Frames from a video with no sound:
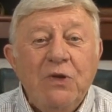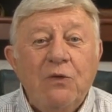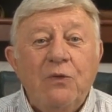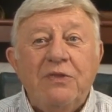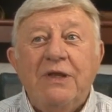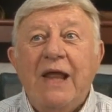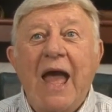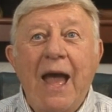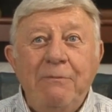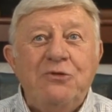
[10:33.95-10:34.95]
with an
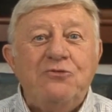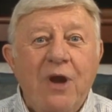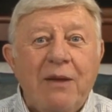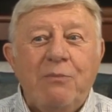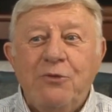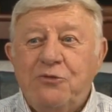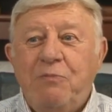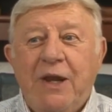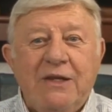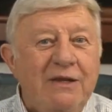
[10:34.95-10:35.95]
abstract
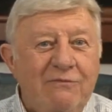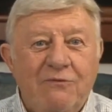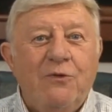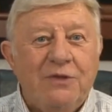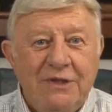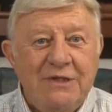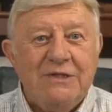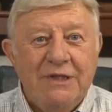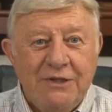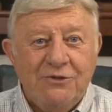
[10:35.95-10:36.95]
perspective of what these
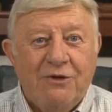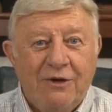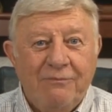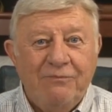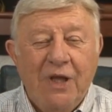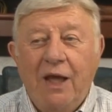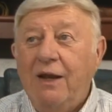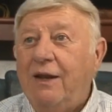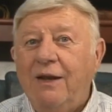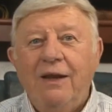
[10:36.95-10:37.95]
things are.
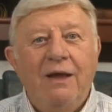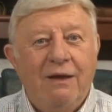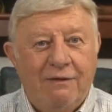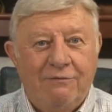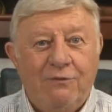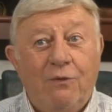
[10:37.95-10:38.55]
Love.